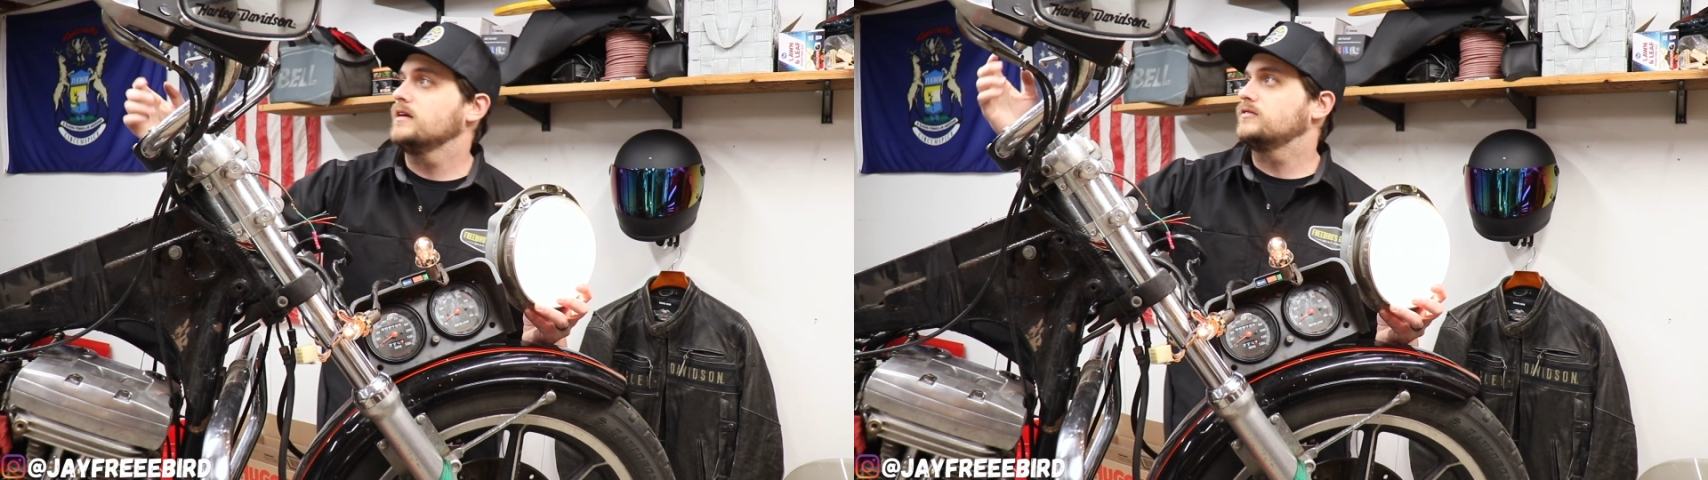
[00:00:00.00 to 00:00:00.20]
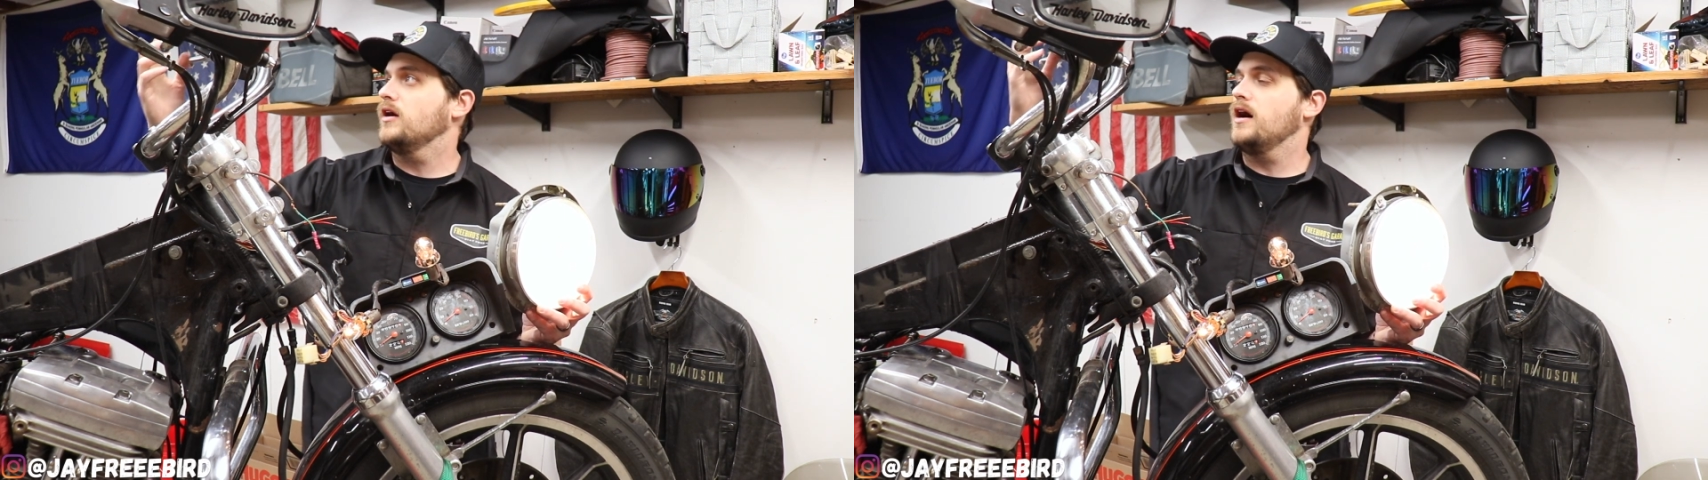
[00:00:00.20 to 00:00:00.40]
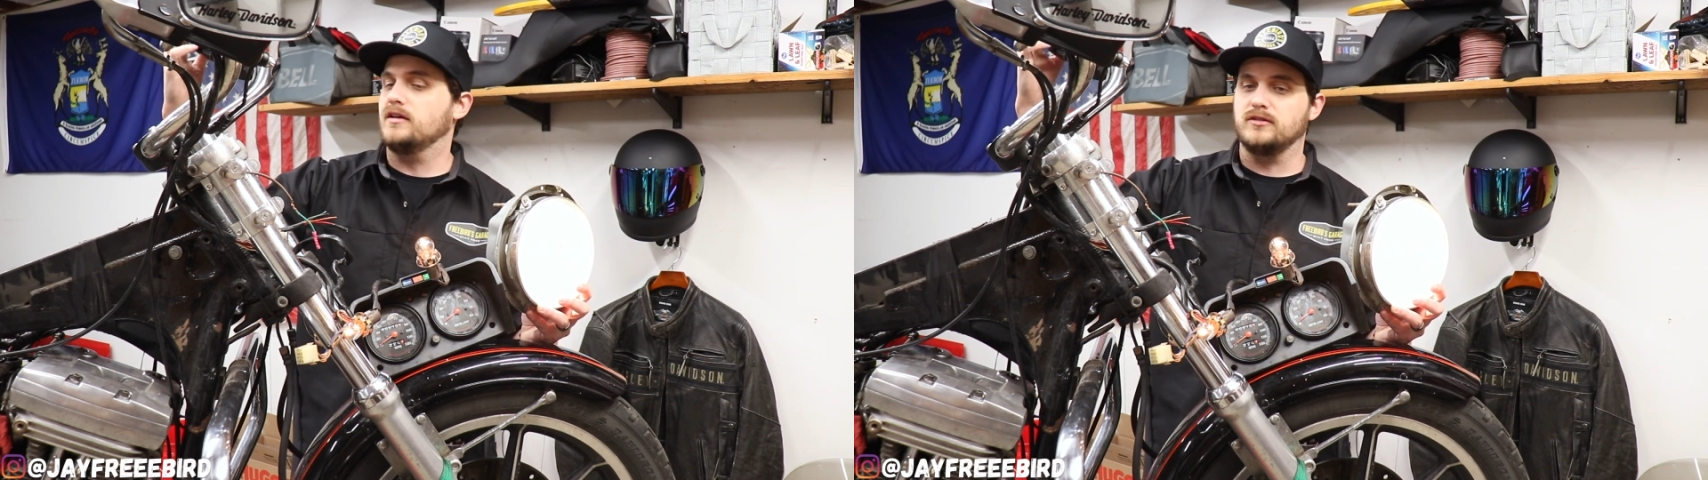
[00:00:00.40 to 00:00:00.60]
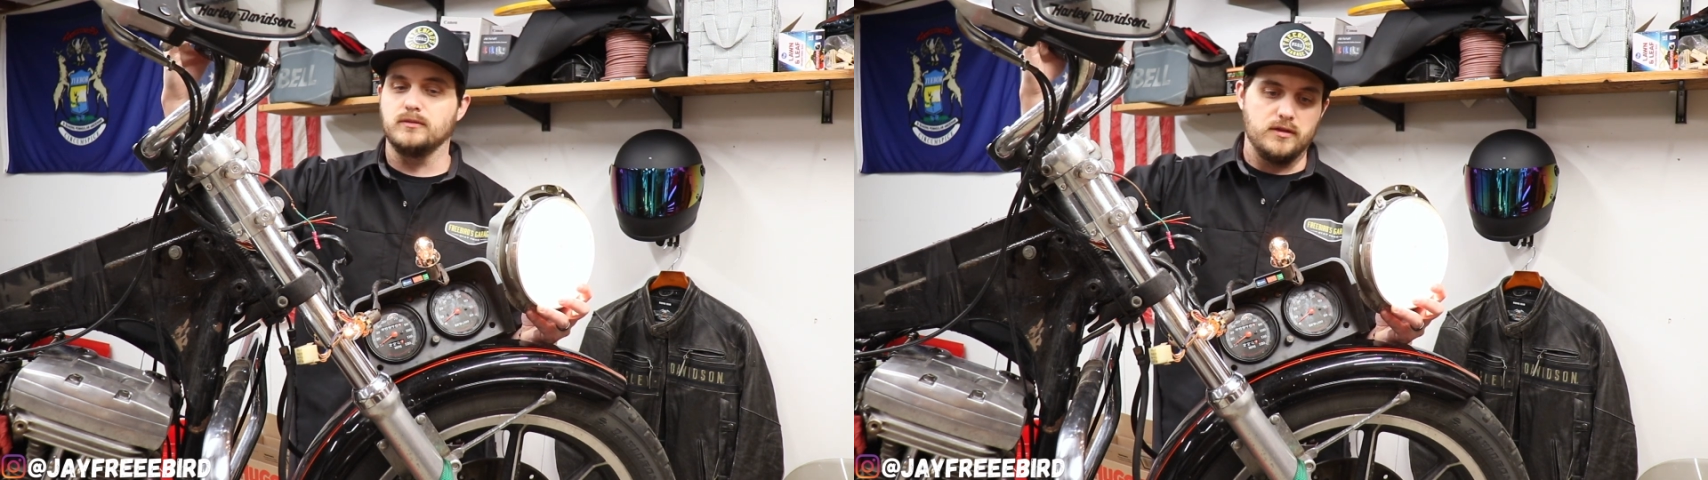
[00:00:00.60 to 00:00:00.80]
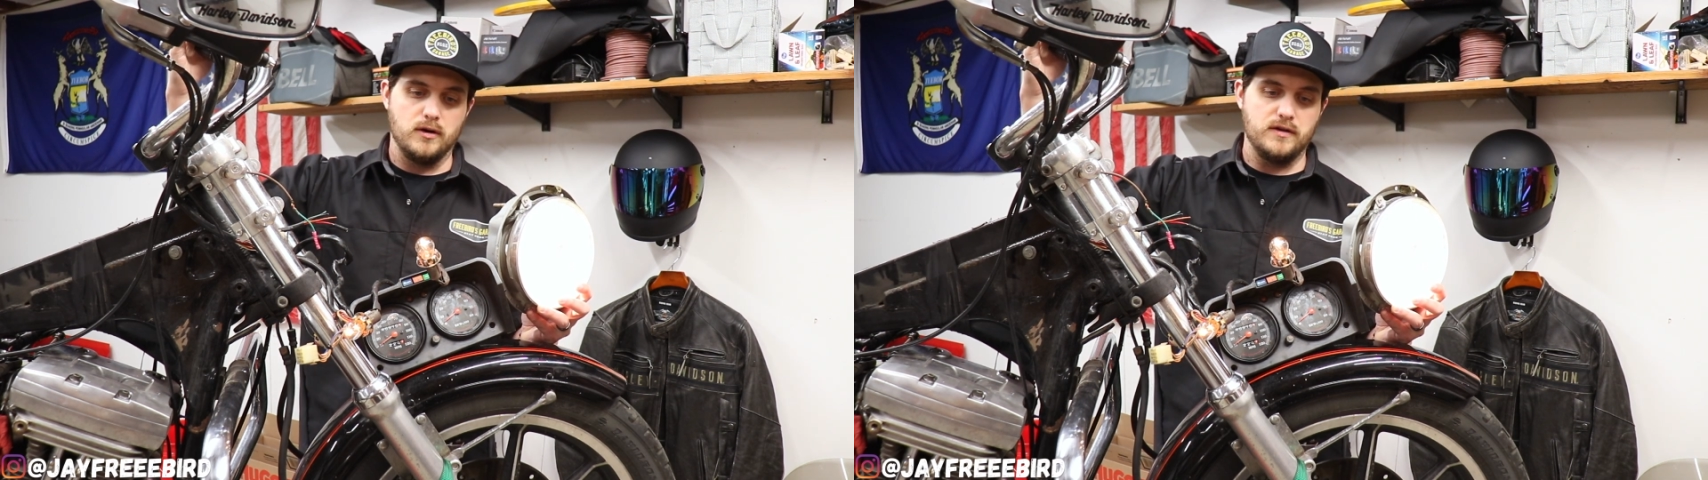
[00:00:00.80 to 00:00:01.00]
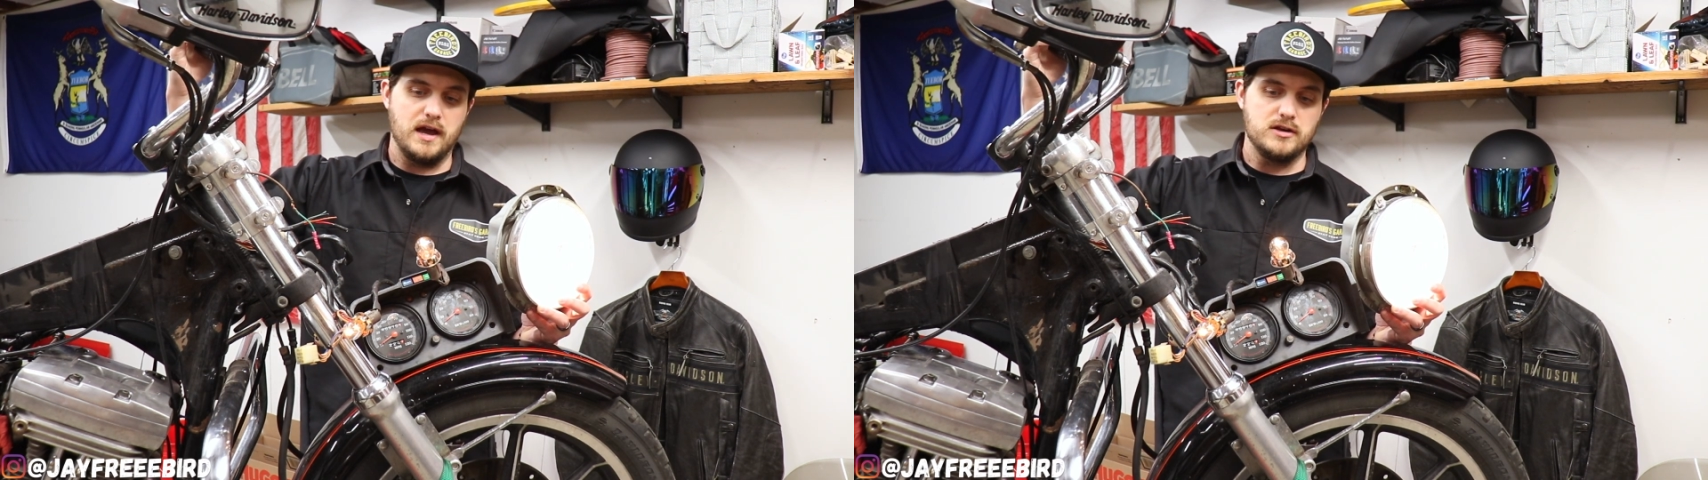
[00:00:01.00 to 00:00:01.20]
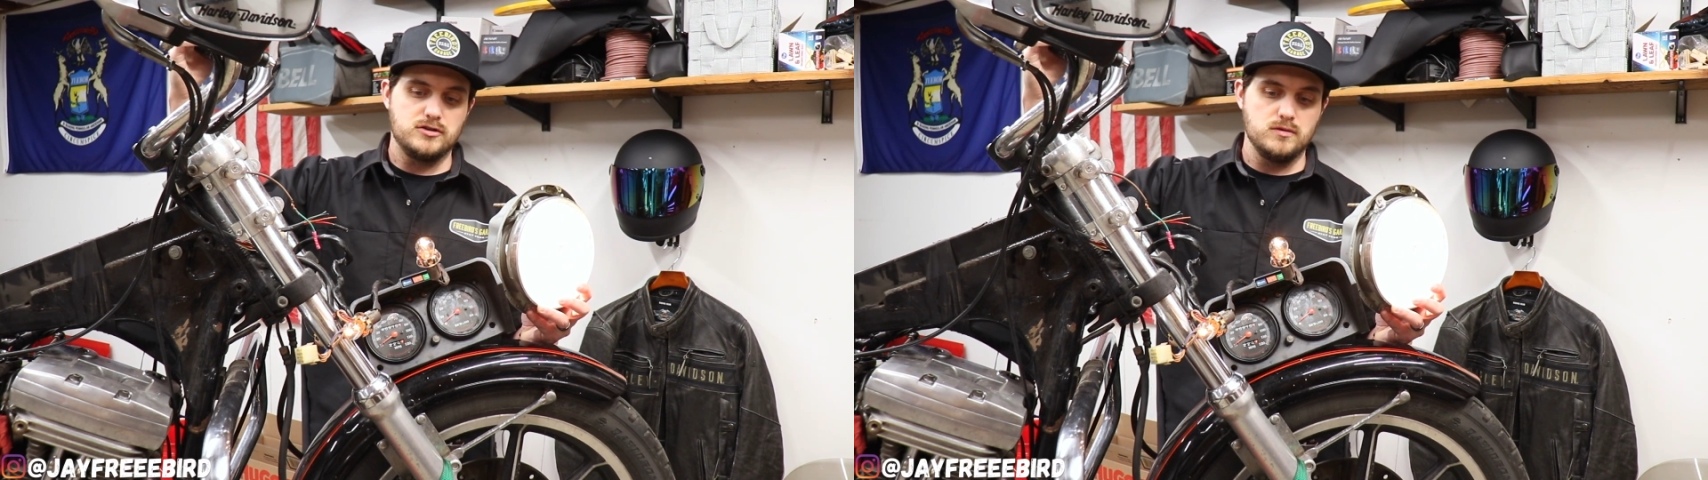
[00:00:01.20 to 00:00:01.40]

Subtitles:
That's awesome. The only thing I